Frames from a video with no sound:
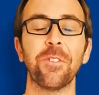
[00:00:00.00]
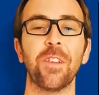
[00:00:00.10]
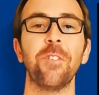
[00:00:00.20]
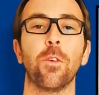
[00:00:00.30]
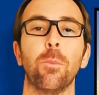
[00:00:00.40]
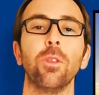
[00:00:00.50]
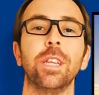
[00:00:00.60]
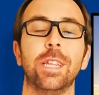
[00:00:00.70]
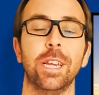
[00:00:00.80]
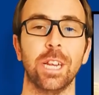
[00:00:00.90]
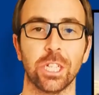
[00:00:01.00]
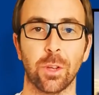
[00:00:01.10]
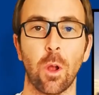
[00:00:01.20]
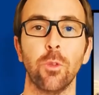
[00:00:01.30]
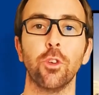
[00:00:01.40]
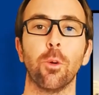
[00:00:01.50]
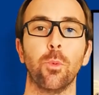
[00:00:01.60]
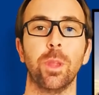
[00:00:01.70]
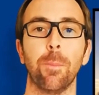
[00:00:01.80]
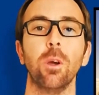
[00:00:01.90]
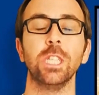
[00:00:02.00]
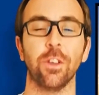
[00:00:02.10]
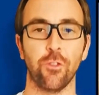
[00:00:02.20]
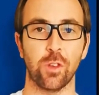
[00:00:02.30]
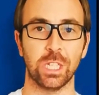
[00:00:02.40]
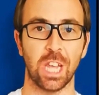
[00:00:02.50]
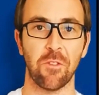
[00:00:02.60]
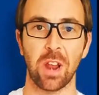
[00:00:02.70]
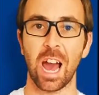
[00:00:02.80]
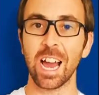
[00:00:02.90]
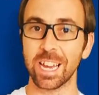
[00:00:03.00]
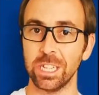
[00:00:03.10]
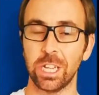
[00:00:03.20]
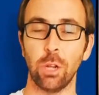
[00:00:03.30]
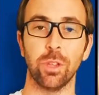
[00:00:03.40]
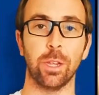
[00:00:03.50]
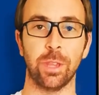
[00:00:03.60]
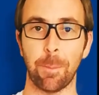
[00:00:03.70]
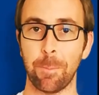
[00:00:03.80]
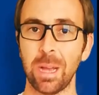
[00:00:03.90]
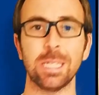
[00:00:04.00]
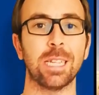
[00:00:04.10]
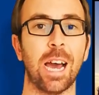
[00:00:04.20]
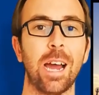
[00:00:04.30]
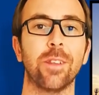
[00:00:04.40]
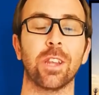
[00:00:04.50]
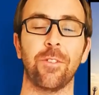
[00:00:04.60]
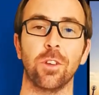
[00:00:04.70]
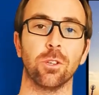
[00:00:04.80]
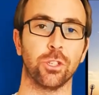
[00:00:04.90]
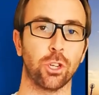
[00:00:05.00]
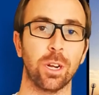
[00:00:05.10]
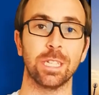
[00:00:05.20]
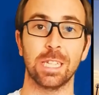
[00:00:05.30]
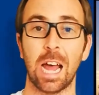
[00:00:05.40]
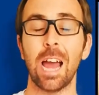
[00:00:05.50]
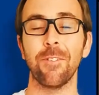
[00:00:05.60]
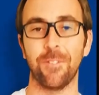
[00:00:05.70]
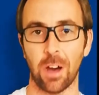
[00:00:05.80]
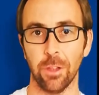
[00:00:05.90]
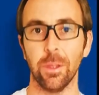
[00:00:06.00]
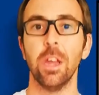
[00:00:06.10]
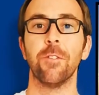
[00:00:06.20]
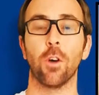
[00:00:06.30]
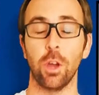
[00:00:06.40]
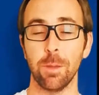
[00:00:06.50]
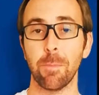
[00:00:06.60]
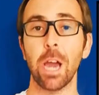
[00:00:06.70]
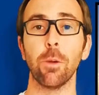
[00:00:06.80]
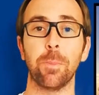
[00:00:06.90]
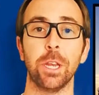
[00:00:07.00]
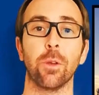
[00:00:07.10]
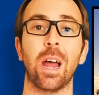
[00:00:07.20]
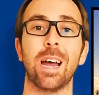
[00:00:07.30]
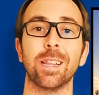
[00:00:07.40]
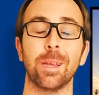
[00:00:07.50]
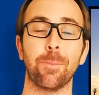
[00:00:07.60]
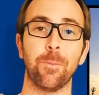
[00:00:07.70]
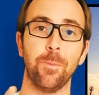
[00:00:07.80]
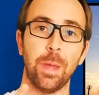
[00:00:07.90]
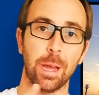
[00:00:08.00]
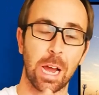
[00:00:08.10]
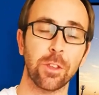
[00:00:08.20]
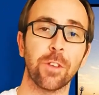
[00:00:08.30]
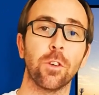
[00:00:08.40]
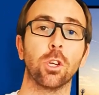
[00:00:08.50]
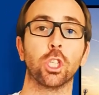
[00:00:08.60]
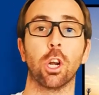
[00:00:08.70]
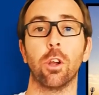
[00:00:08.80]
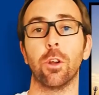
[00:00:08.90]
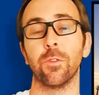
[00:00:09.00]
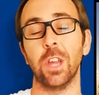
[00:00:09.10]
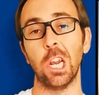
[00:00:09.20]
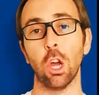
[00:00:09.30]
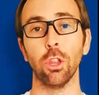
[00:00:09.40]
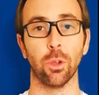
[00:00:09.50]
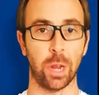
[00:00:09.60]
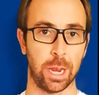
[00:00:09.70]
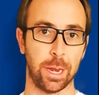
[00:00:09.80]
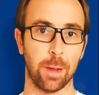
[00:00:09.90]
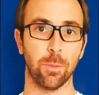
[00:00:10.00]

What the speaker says: flying for more than 10 years around Europe with the Boeing 737, I can tell you that the best air traffic controllers that I found, for in my opinion, are the air traffic controller of the London area.